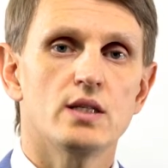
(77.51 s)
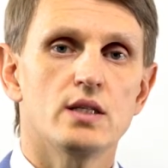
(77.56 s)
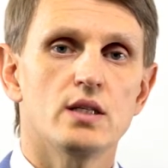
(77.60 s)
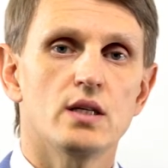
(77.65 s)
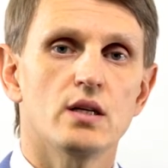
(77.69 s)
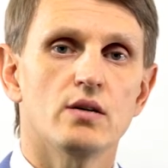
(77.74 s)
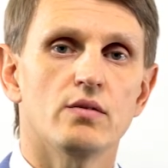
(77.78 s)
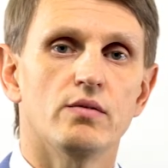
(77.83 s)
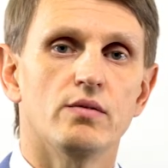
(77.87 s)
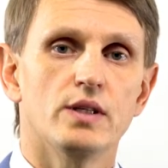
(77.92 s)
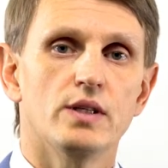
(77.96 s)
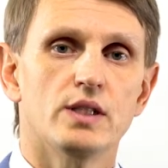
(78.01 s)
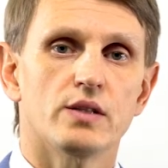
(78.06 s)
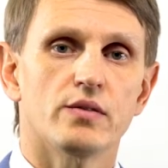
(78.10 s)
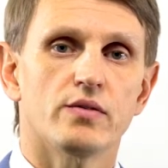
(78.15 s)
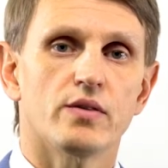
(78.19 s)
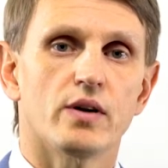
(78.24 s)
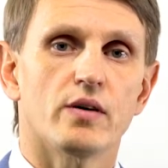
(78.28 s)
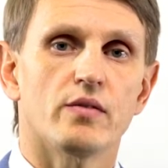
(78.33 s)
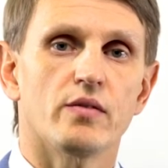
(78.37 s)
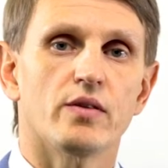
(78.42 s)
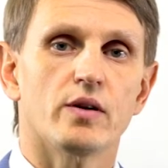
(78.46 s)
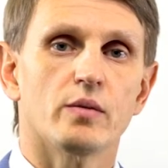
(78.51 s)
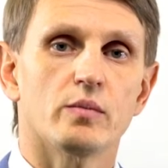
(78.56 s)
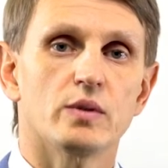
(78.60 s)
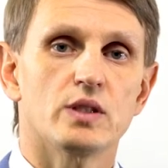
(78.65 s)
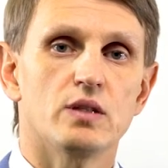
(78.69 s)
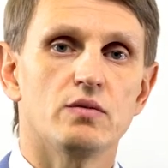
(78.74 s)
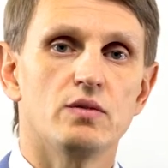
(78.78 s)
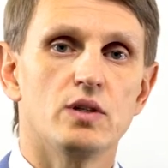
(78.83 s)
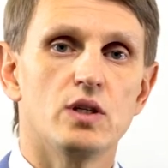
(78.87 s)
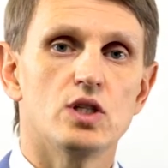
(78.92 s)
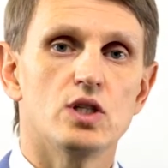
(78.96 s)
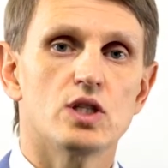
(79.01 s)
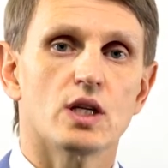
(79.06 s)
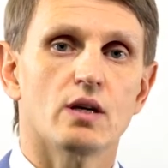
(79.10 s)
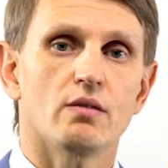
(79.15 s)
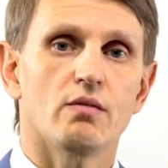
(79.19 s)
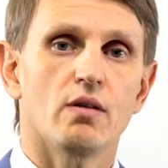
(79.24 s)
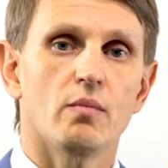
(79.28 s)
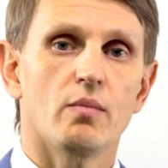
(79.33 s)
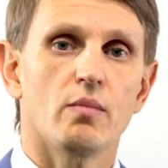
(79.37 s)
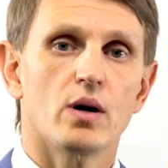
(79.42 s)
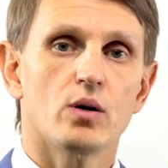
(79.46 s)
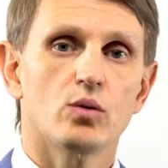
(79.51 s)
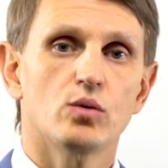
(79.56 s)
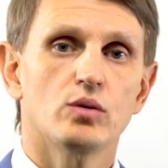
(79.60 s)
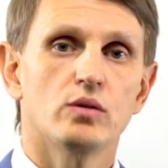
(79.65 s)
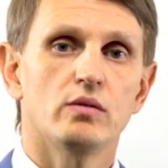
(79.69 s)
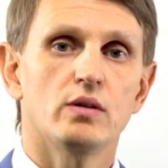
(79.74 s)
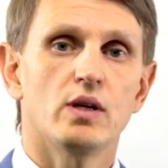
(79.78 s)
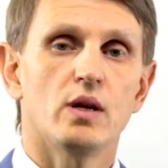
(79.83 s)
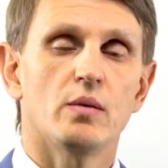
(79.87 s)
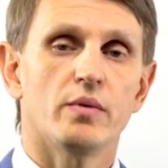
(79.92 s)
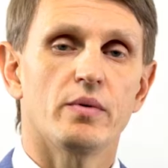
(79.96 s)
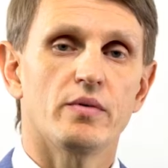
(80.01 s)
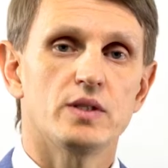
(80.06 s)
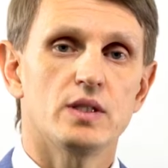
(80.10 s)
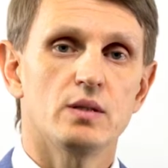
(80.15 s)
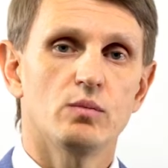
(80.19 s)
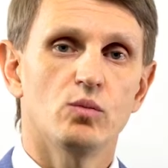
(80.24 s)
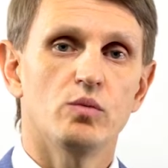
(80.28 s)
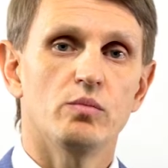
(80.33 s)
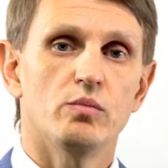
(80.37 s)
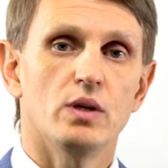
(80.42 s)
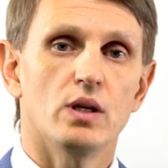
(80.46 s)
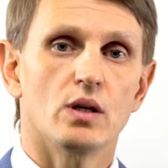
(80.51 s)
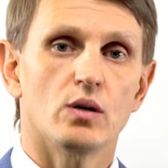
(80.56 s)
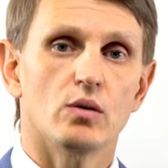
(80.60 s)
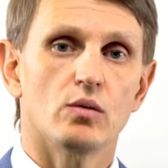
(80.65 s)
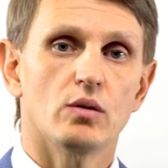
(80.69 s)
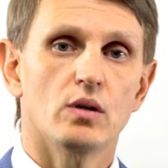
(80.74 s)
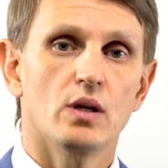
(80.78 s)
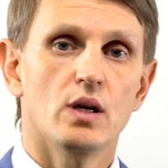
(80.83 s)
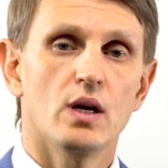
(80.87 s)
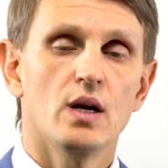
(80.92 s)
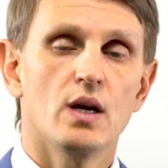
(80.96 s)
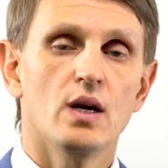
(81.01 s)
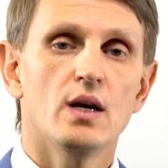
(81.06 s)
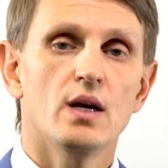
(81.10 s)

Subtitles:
in pharmaceutical equipment expositions worldwide